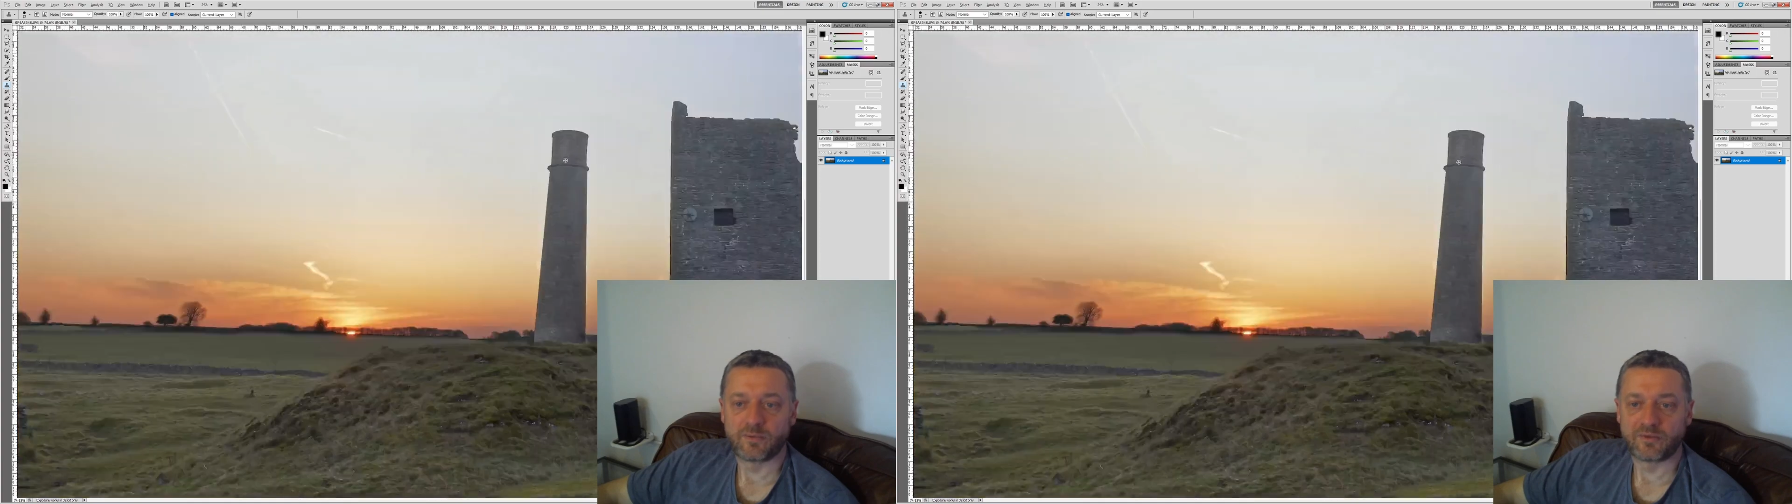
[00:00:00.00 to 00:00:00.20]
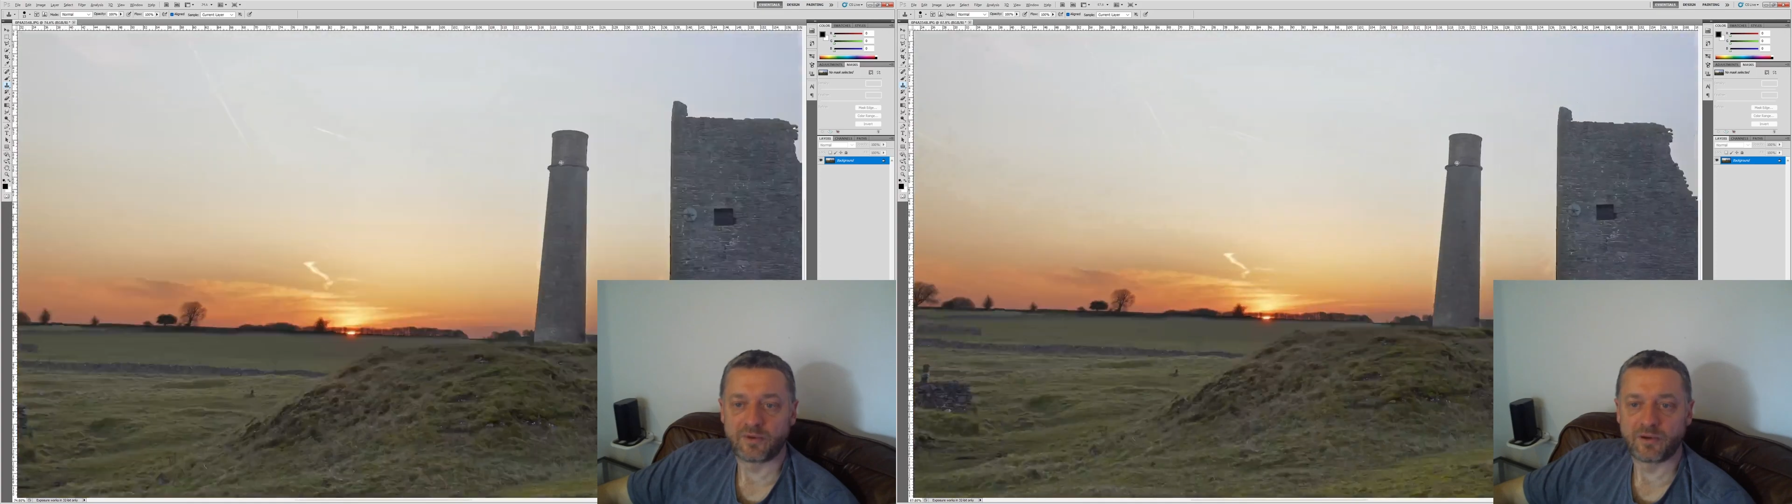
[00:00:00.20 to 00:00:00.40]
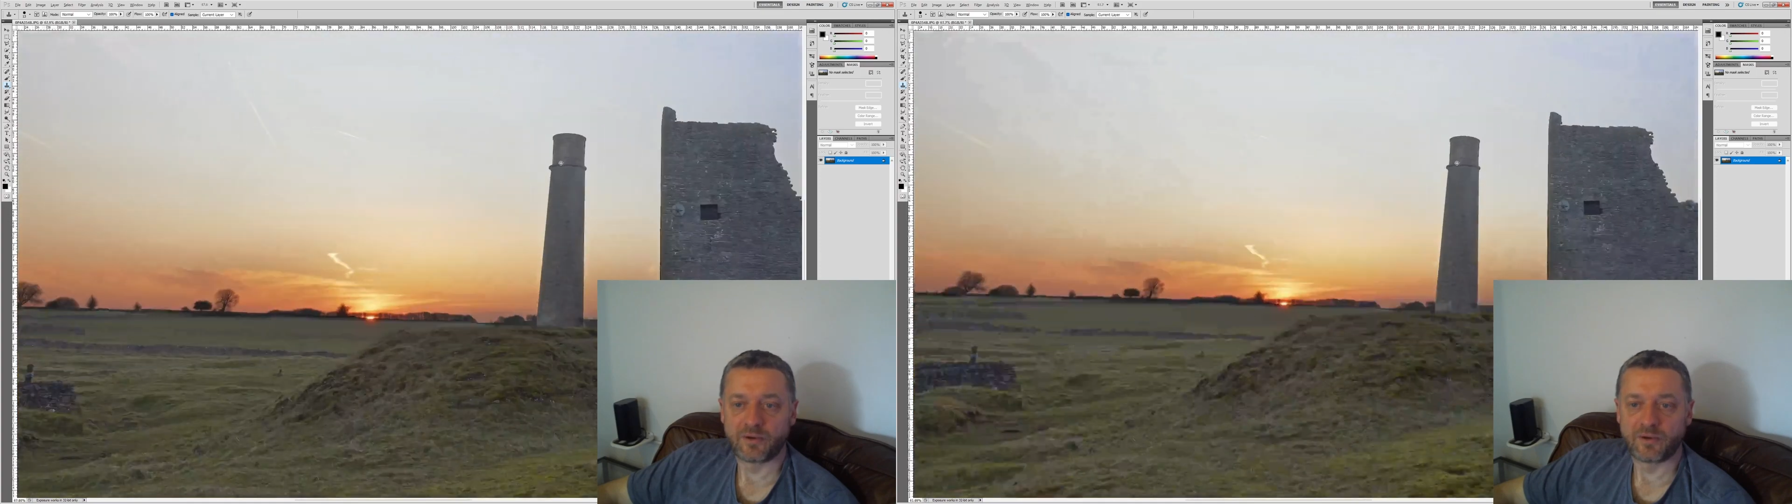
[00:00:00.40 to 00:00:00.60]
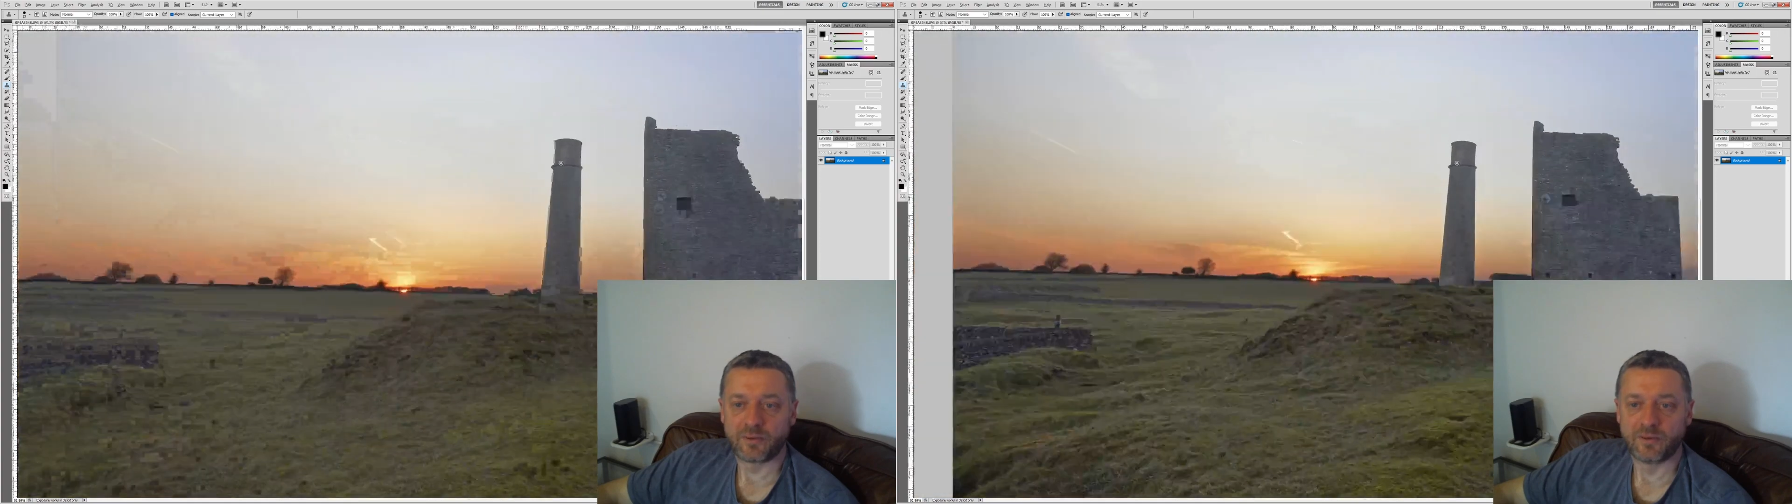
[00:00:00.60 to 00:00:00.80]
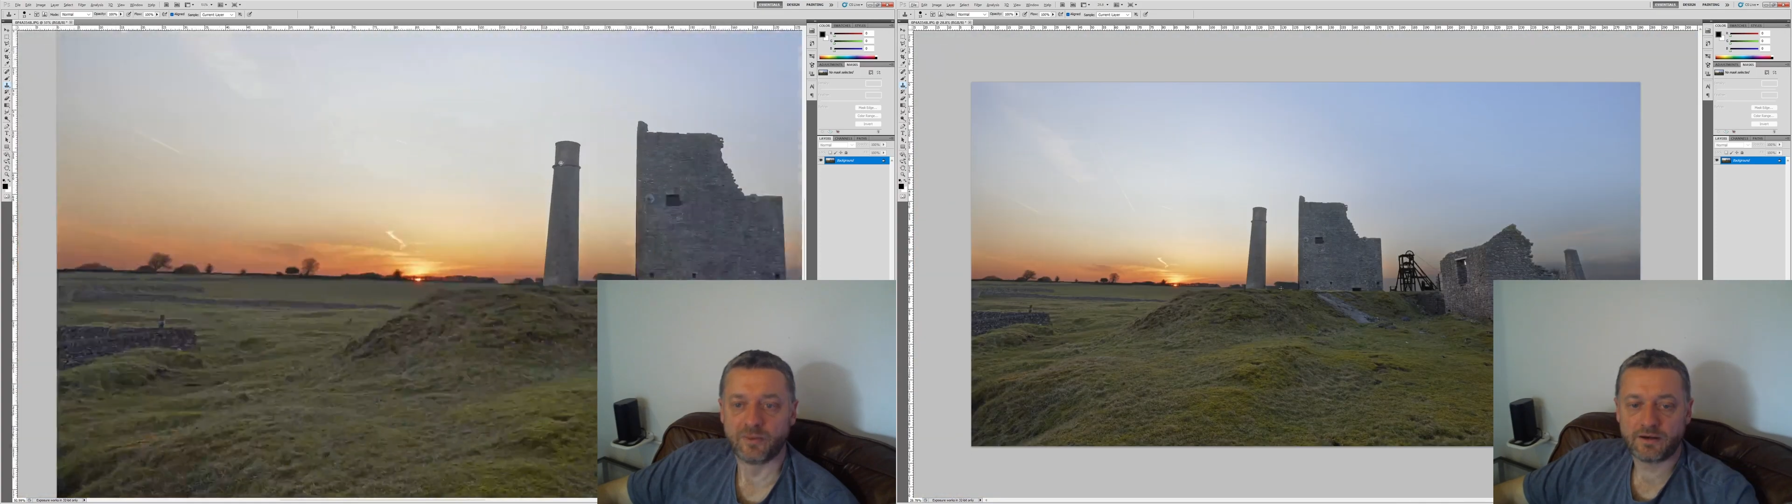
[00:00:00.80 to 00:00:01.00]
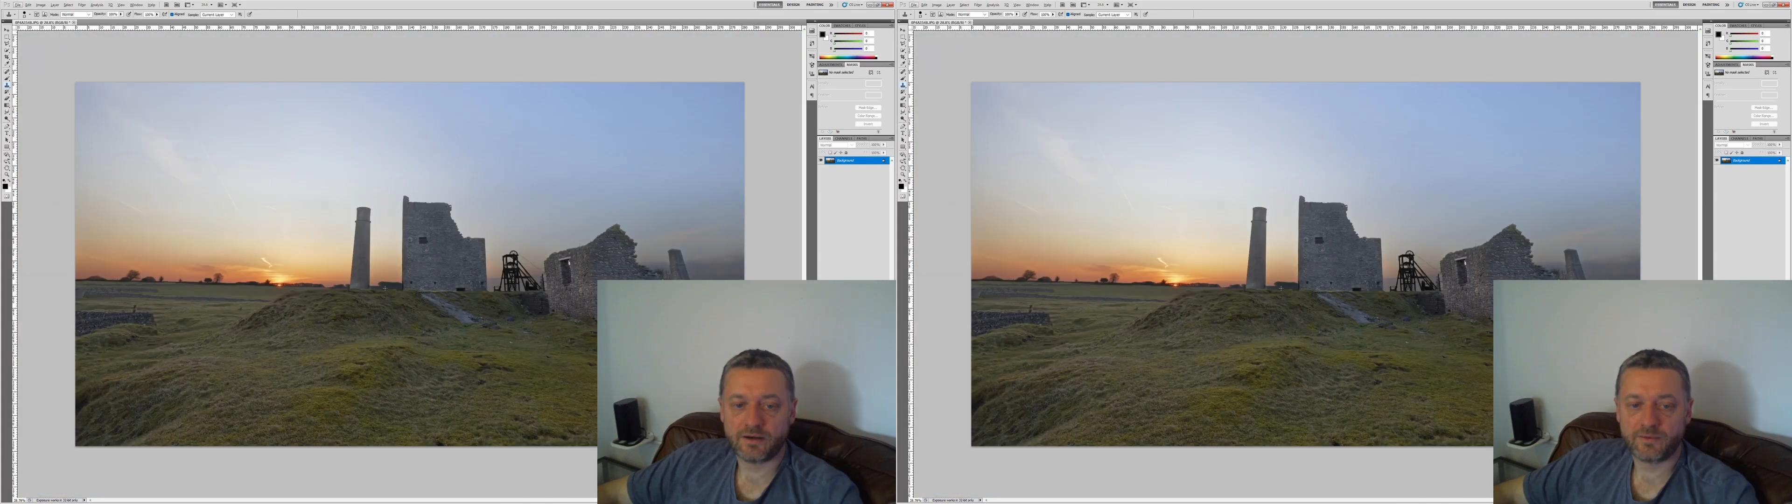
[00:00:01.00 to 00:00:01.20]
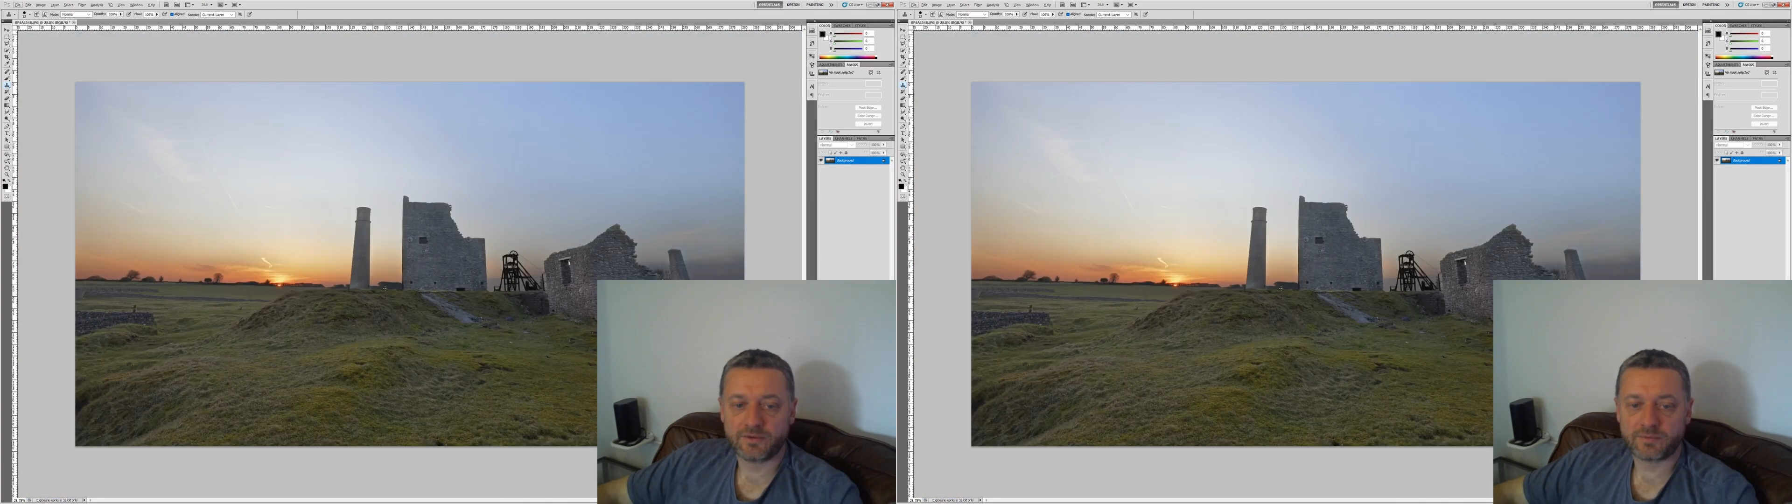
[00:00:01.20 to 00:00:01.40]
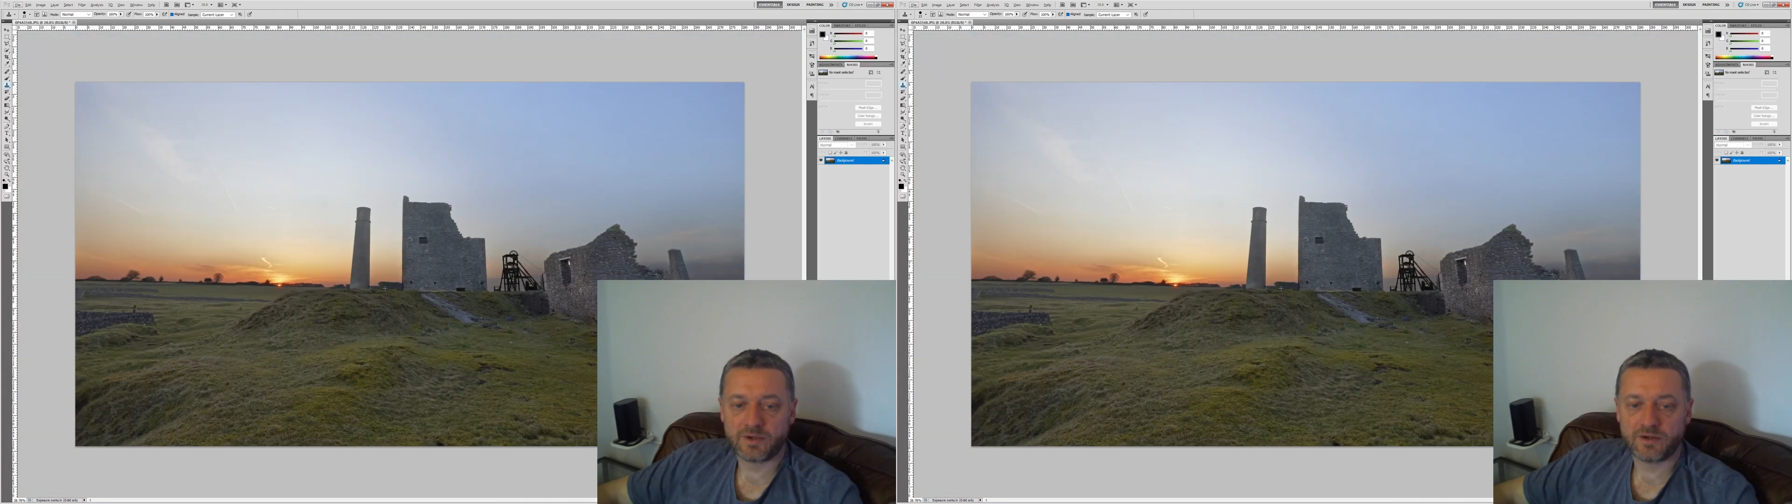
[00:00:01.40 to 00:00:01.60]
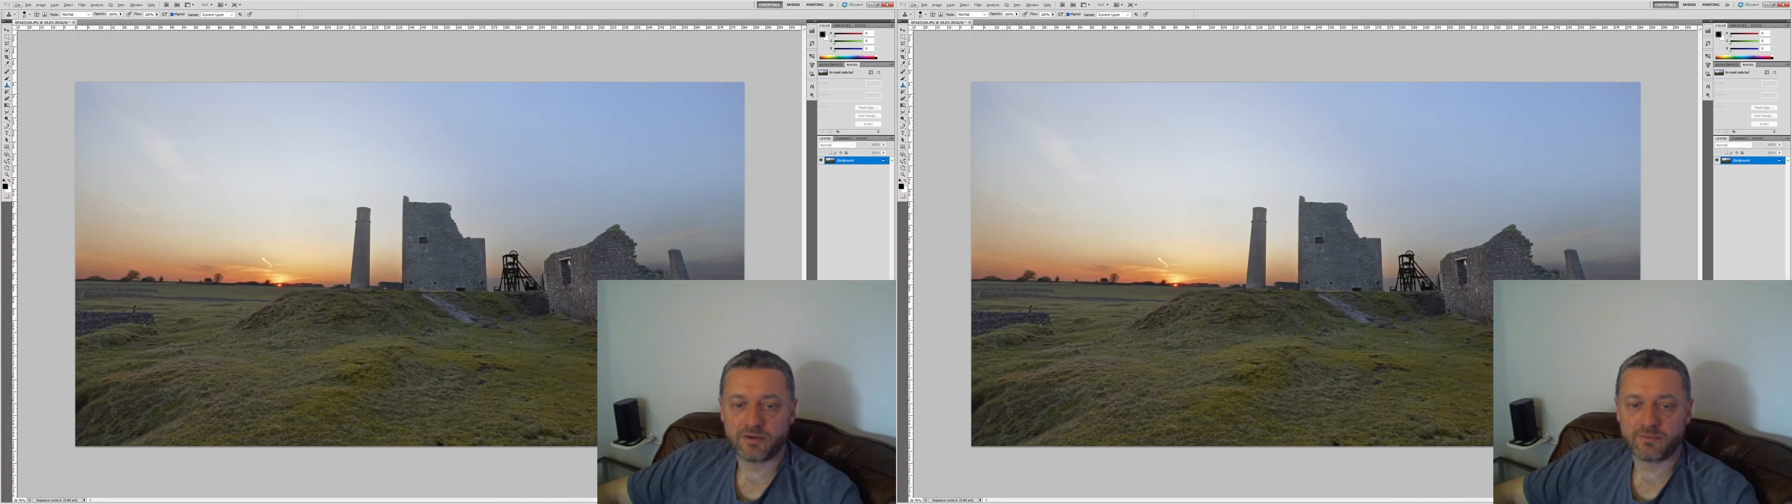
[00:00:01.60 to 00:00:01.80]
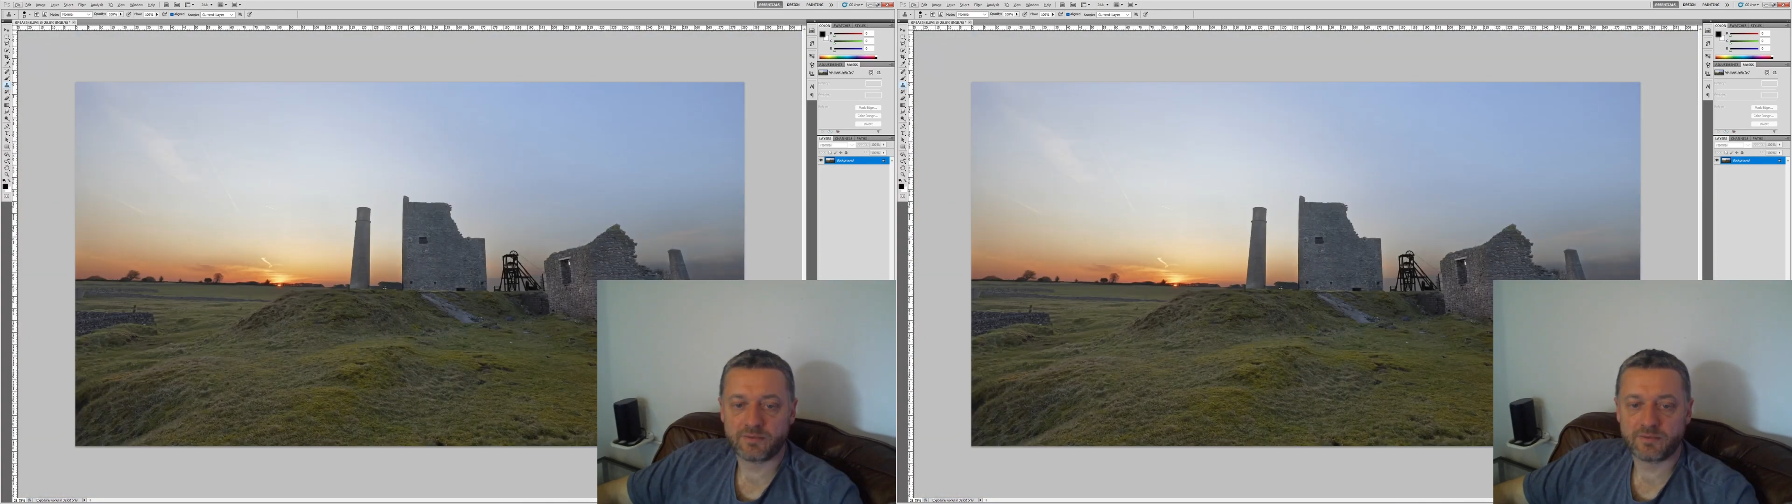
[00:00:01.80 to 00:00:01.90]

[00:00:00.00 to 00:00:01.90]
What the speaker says: be very noticeable. I want to brighten up